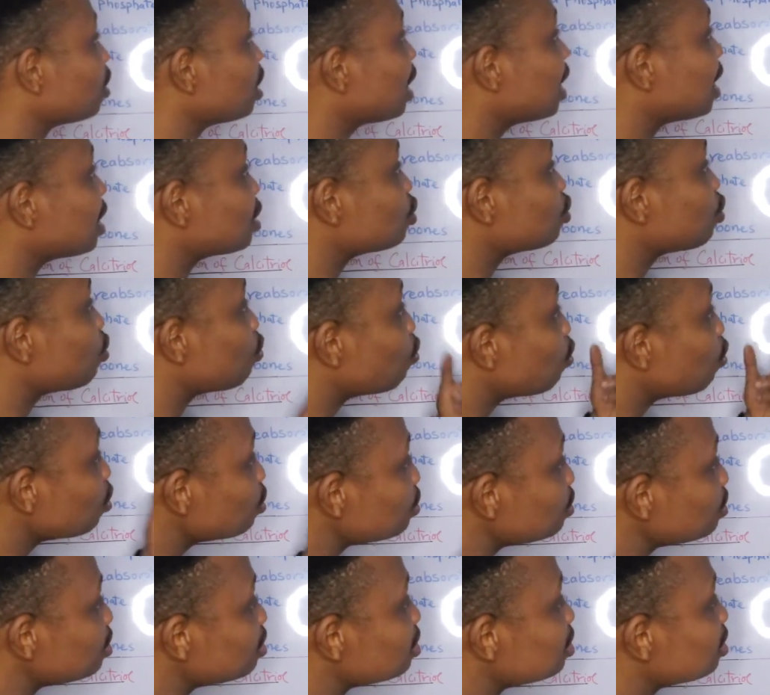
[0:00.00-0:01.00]
And so
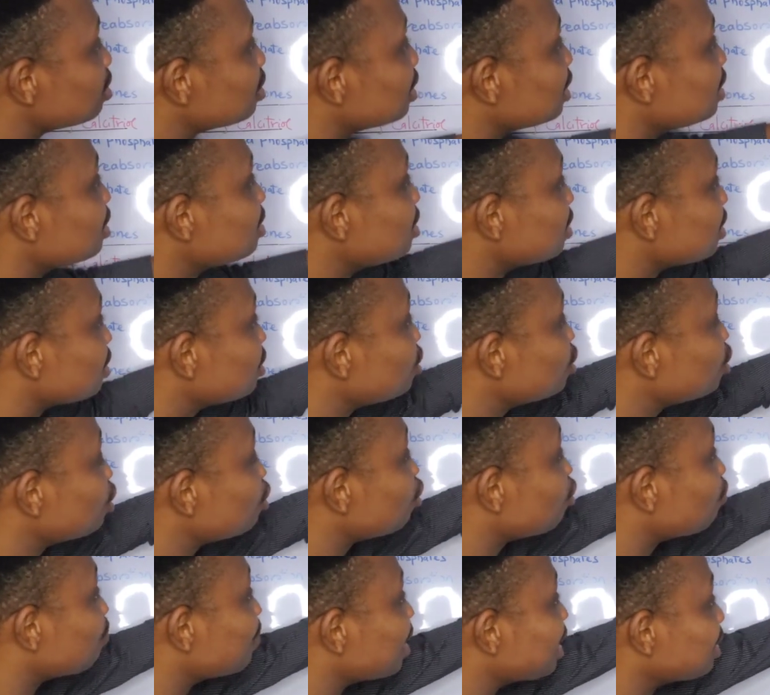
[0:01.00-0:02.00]
once the secretion
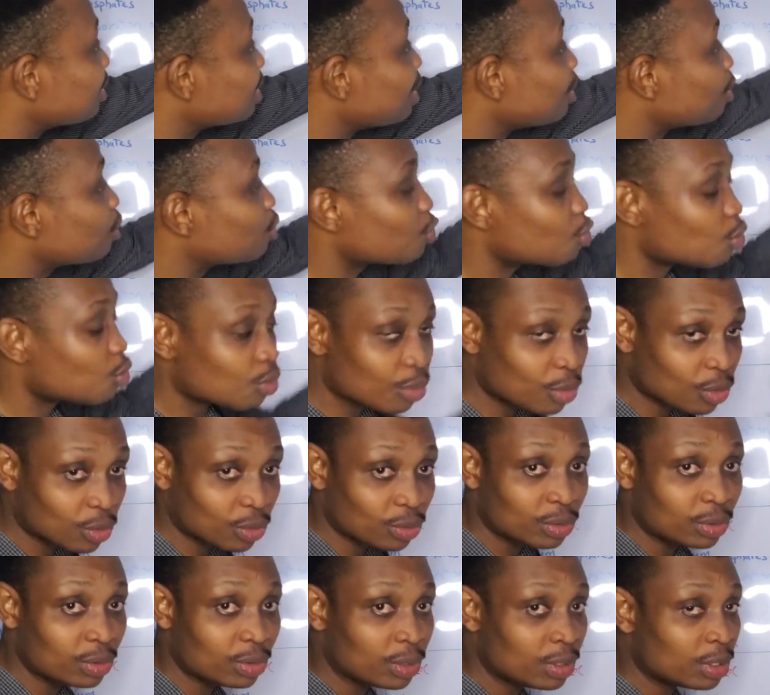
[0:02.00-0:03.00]
of parathyroid
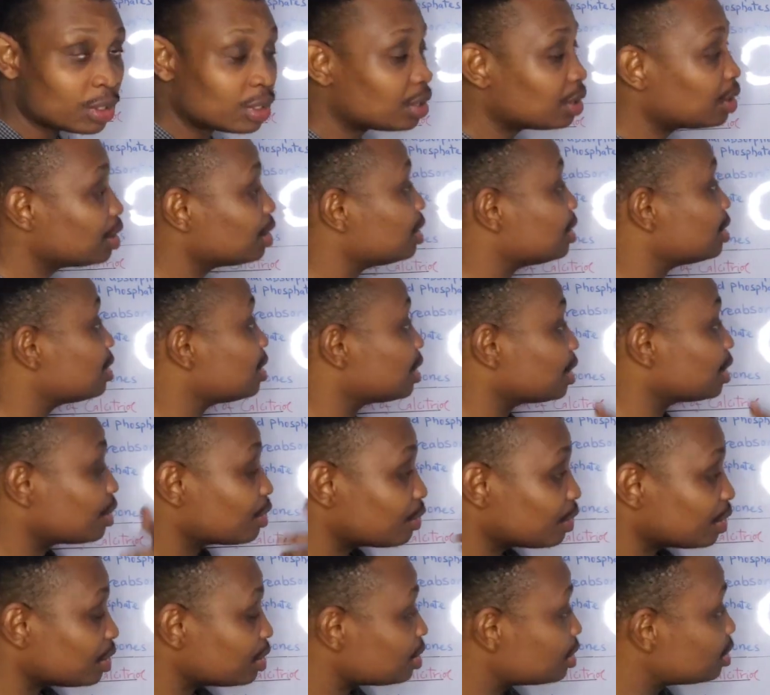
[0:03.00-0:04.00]
hormone is
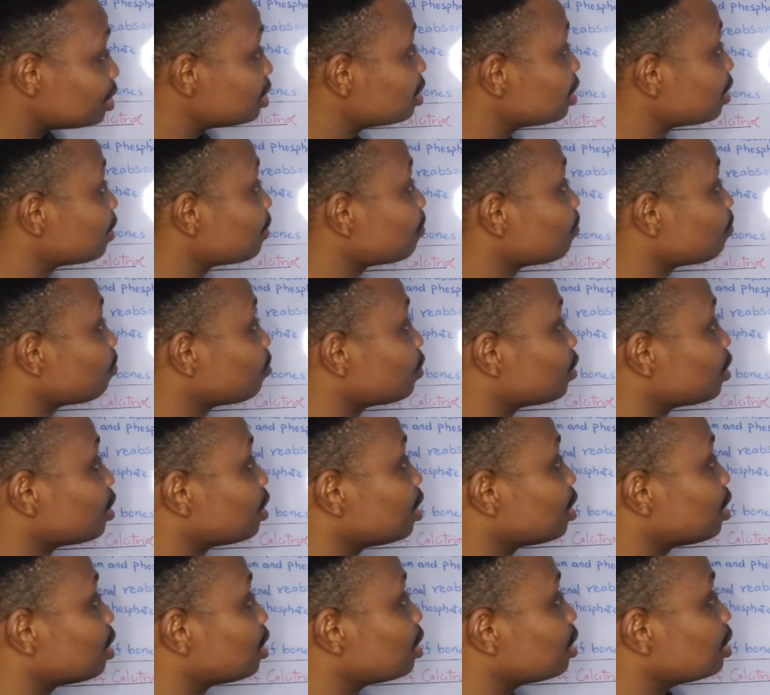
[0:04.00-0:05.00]
increased,
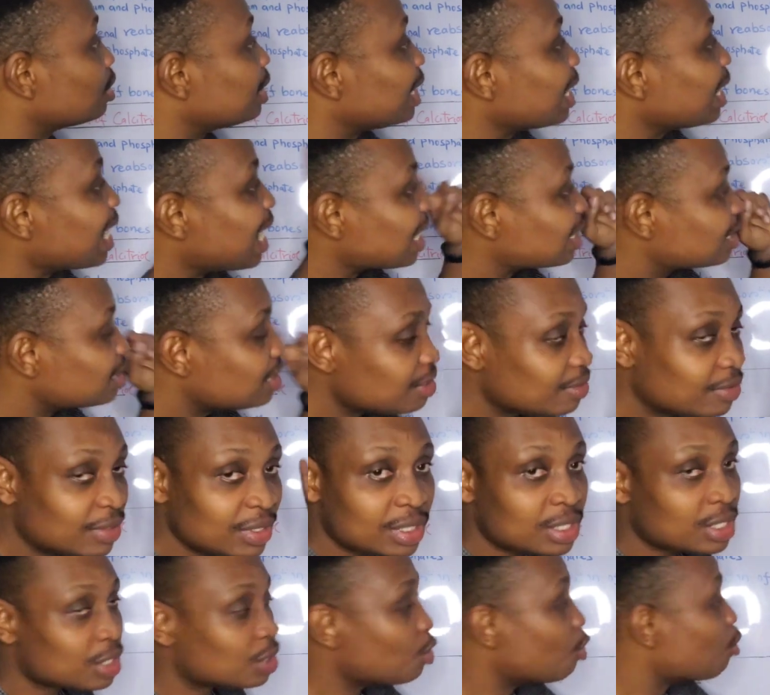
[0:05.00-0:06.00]
the
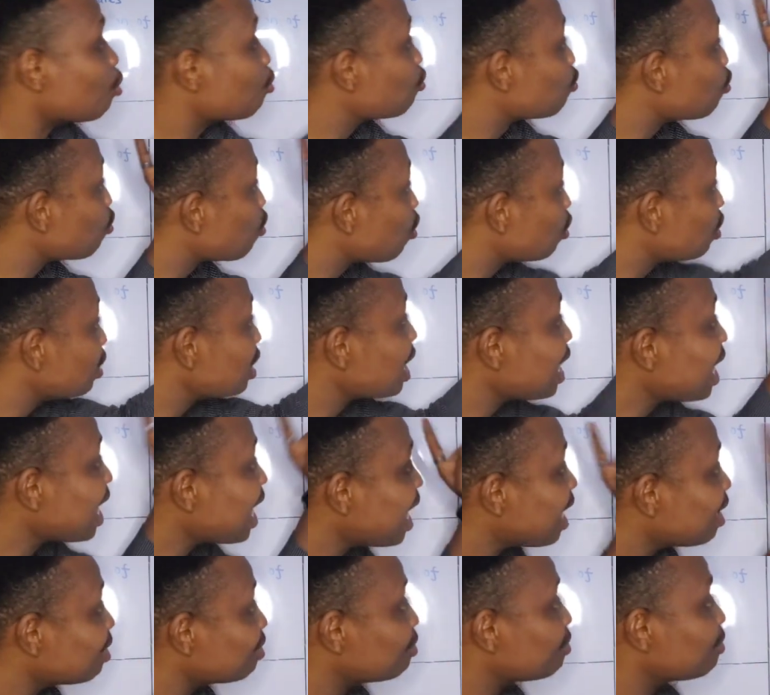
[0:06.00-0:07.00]
activity of
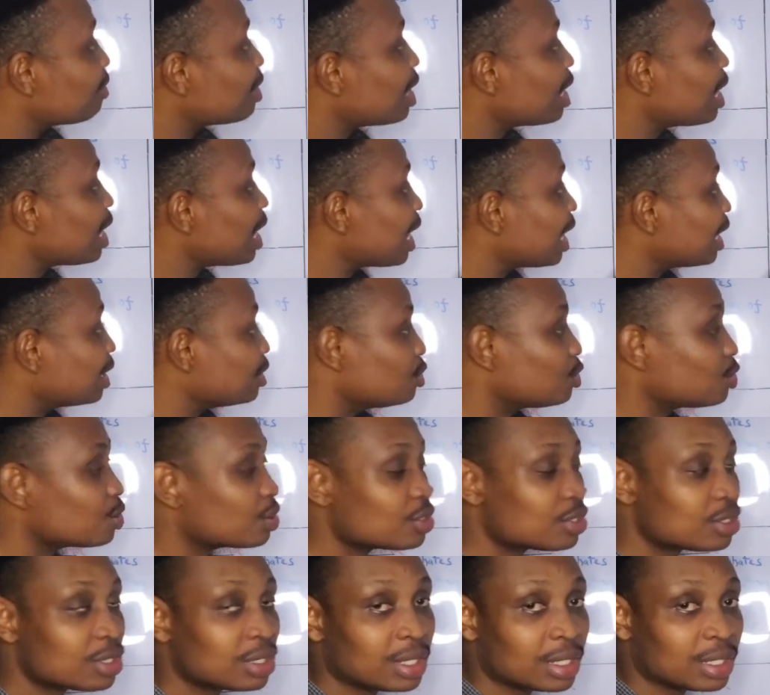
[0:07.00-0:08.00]
1-alpha
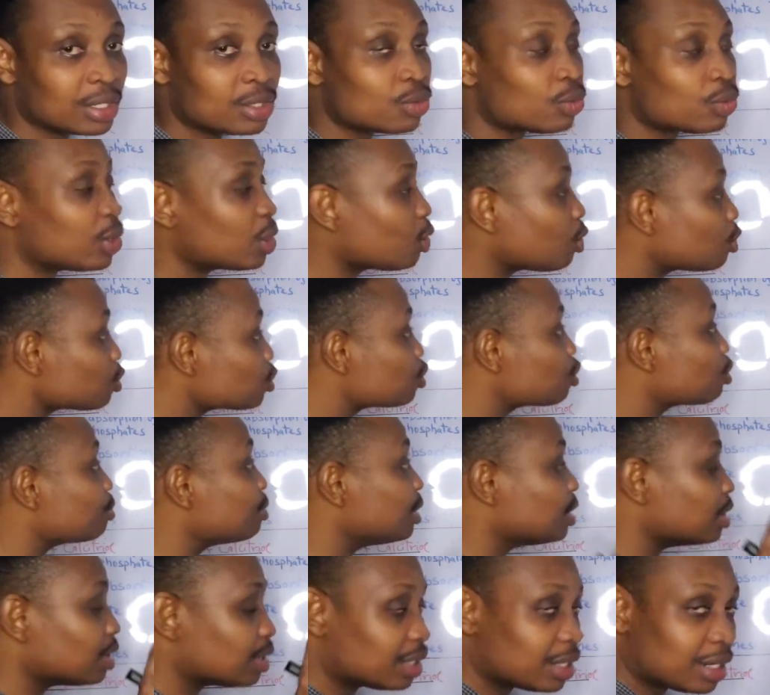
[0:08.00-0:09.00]
hydroxylase will also be
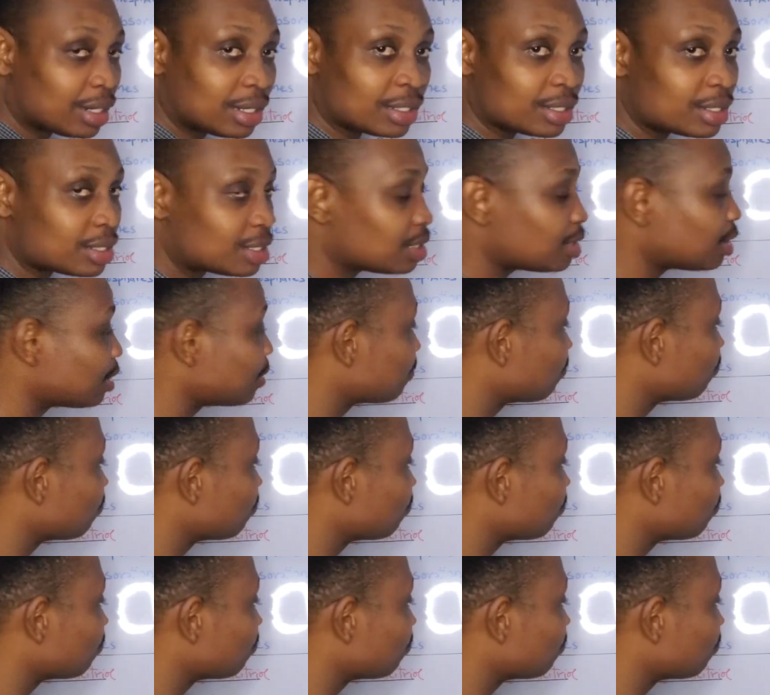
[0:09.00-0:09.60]
increased.